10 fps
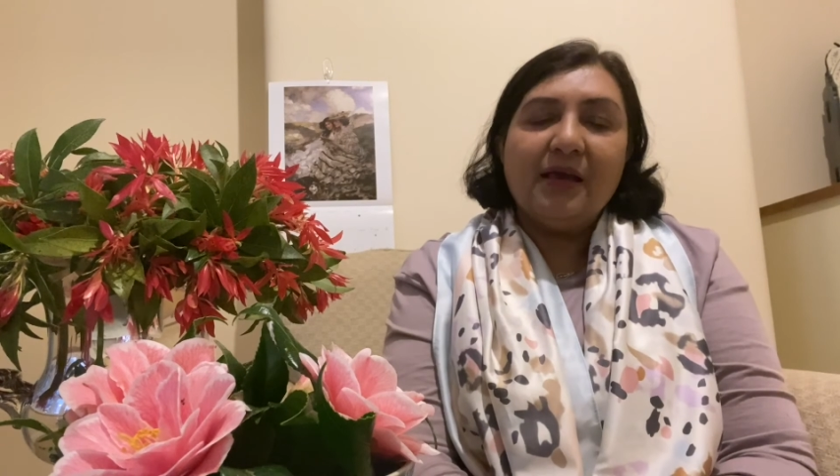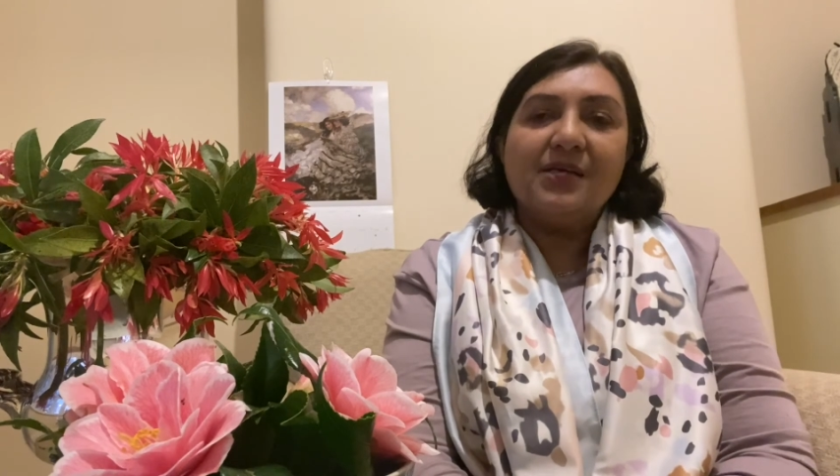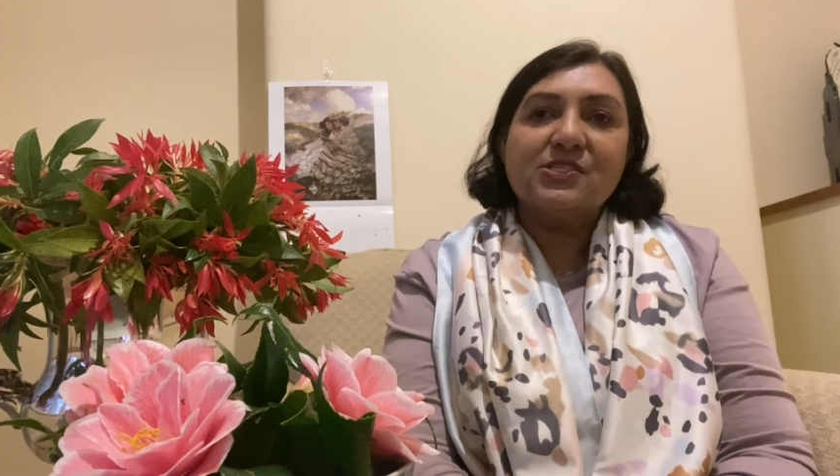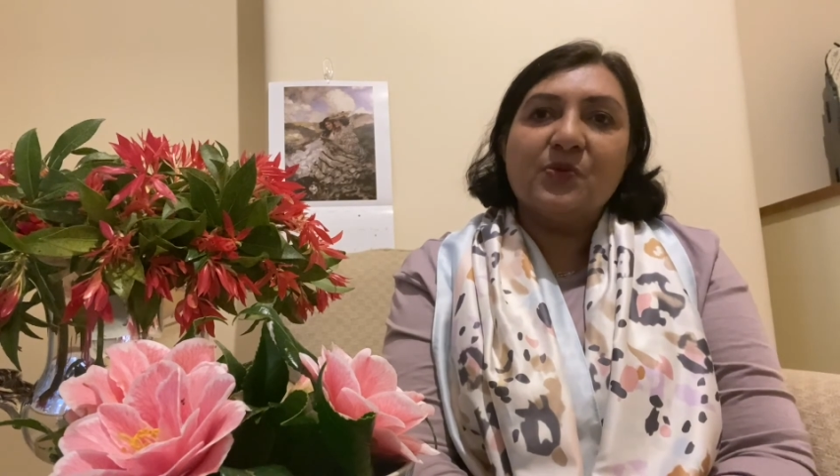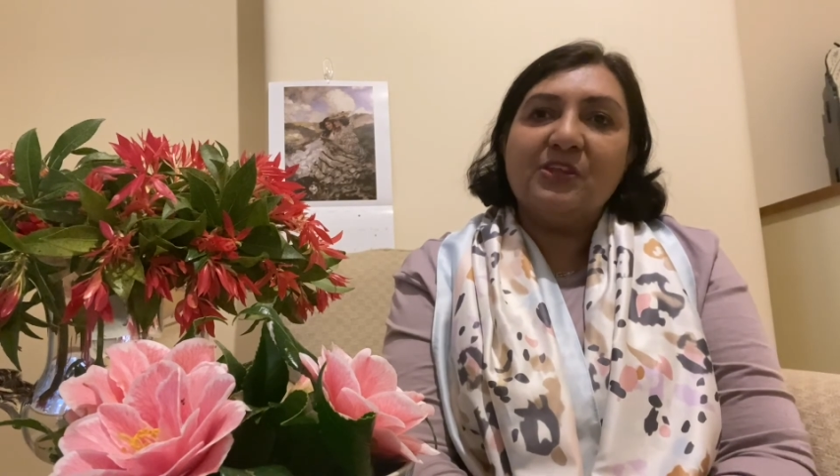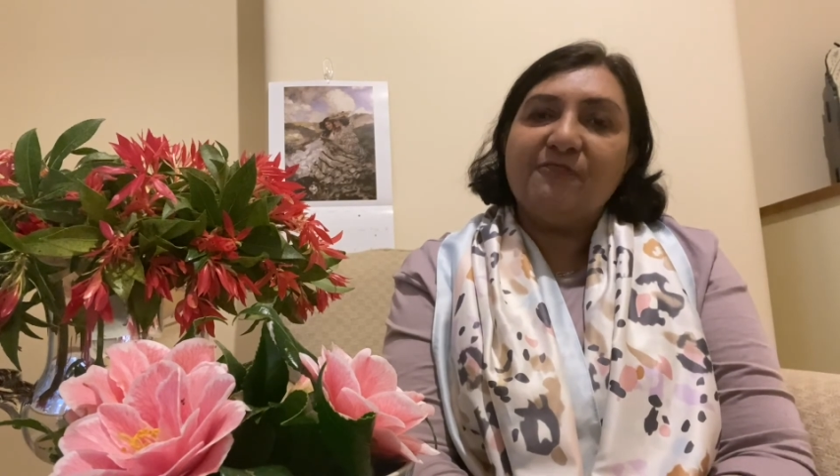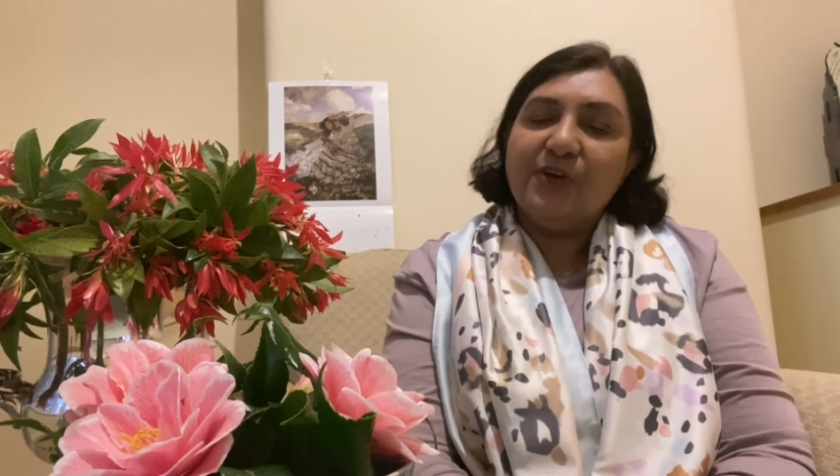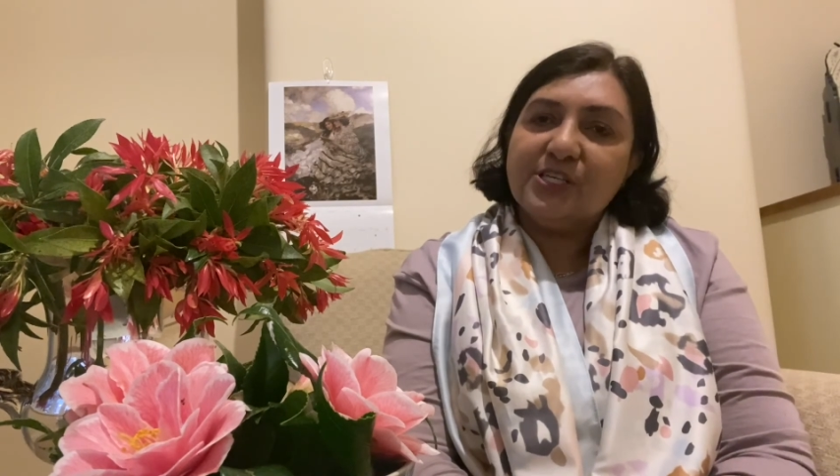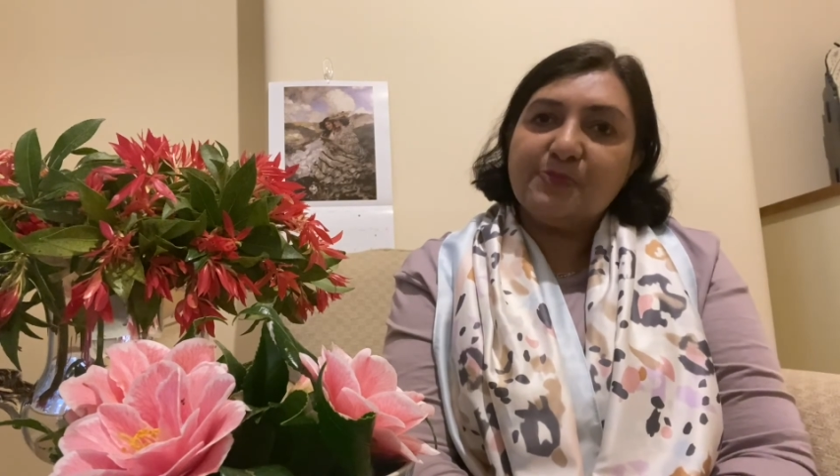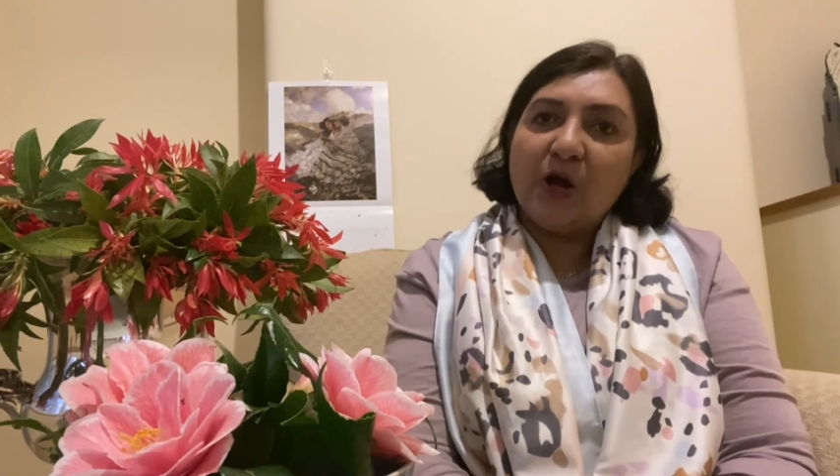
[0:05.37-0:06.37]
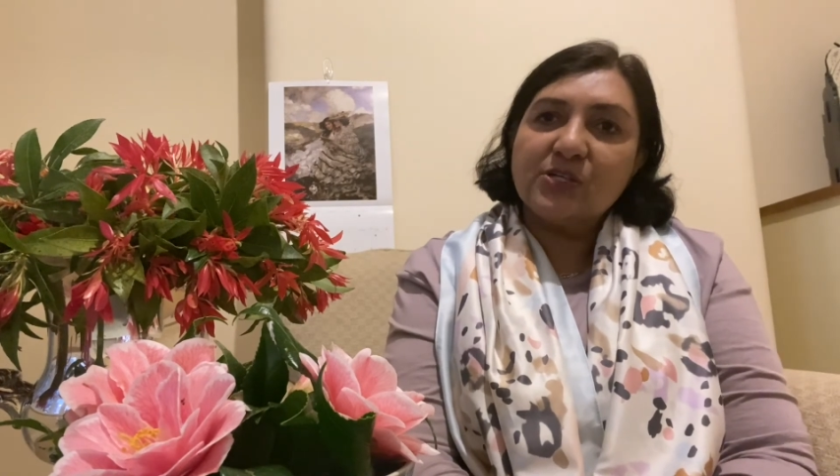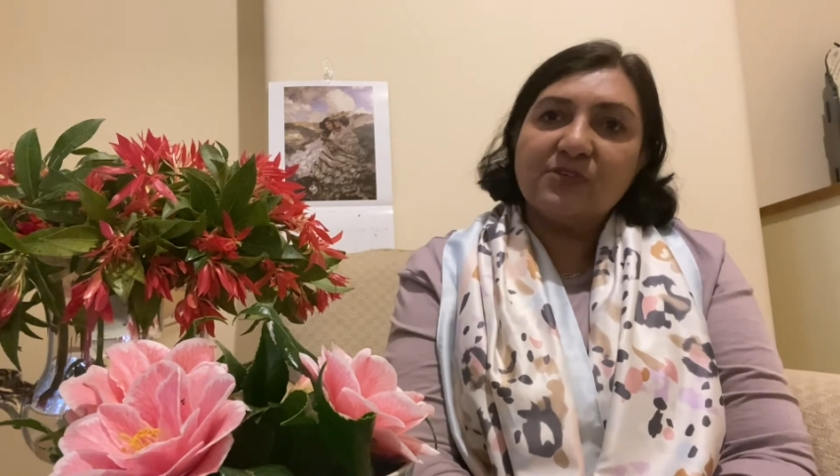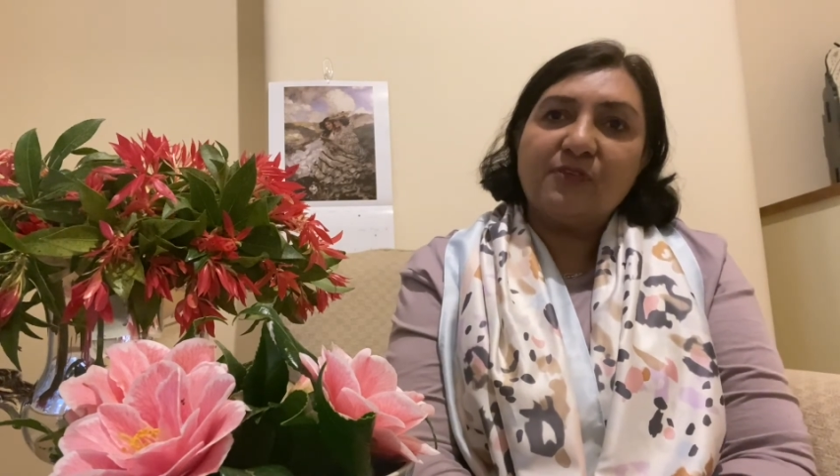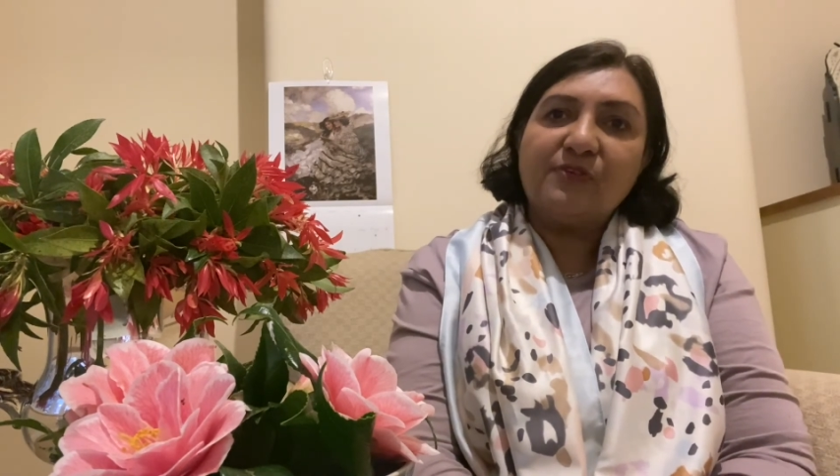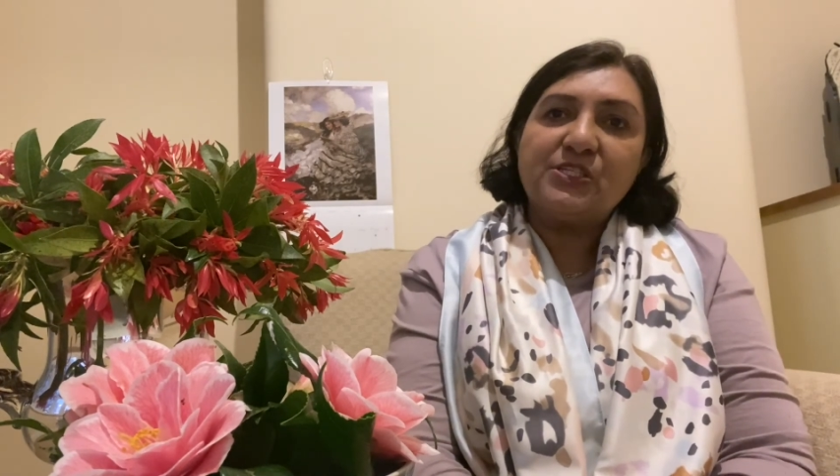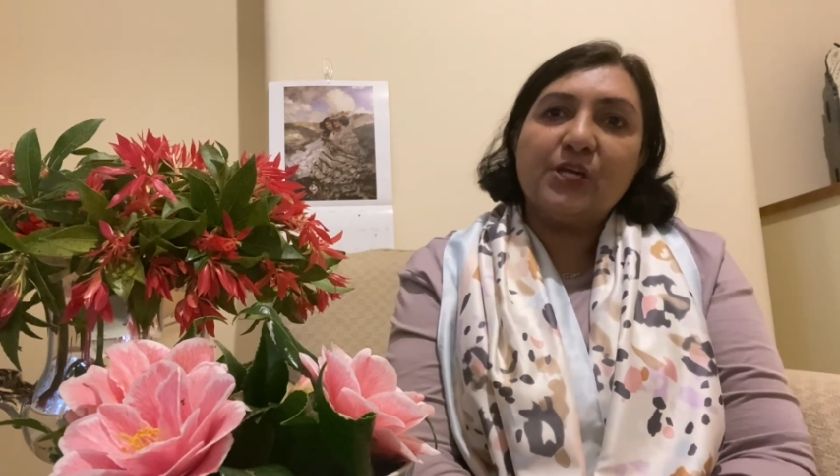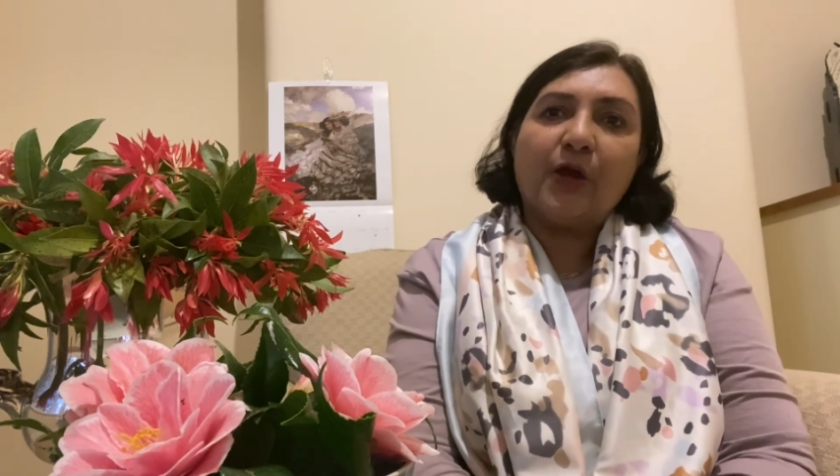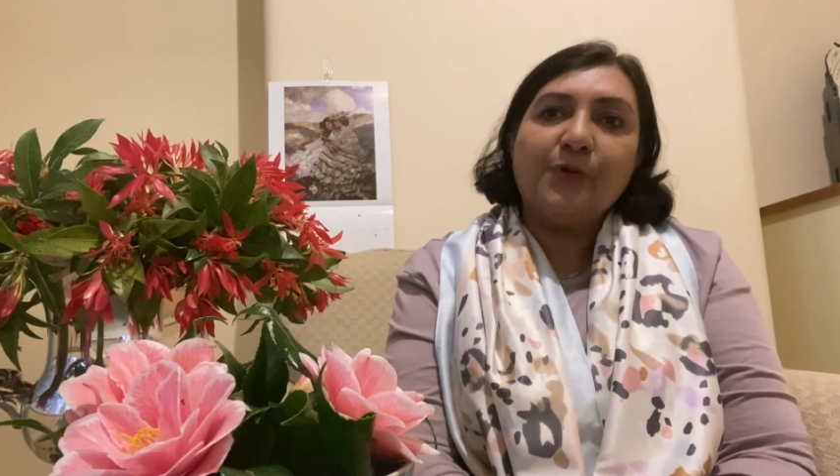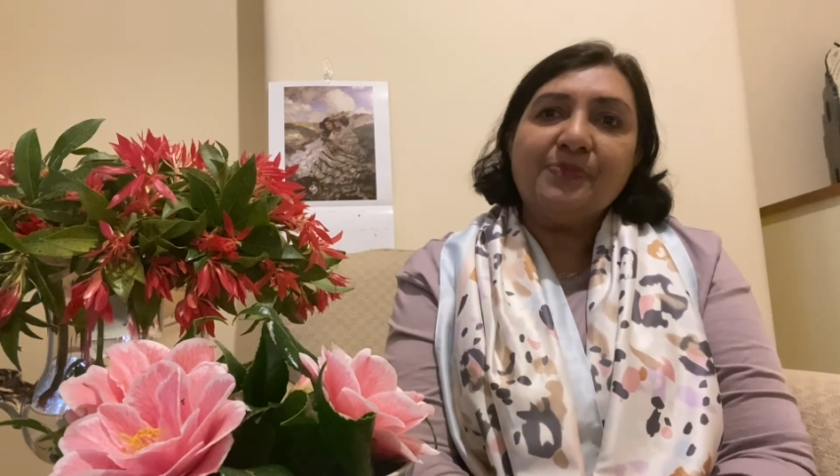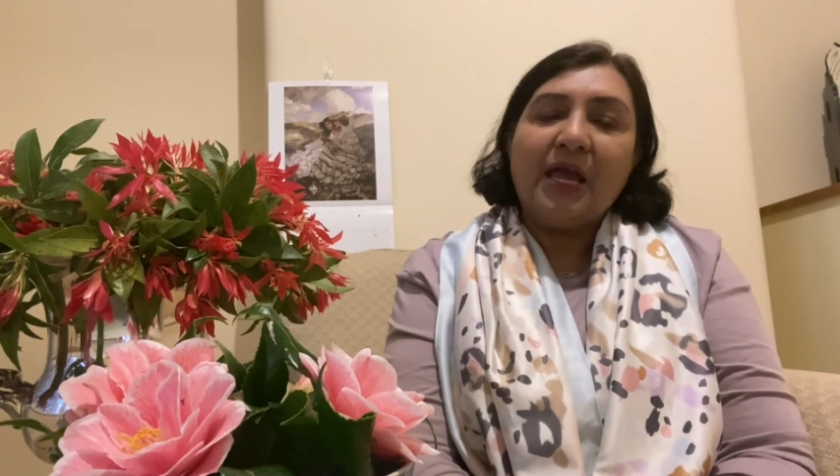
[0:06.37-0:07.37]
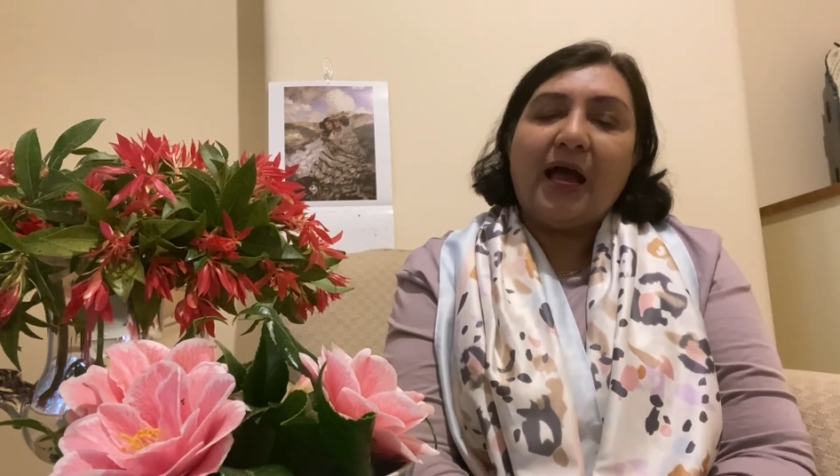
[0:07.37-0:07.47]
So in the first part of the video,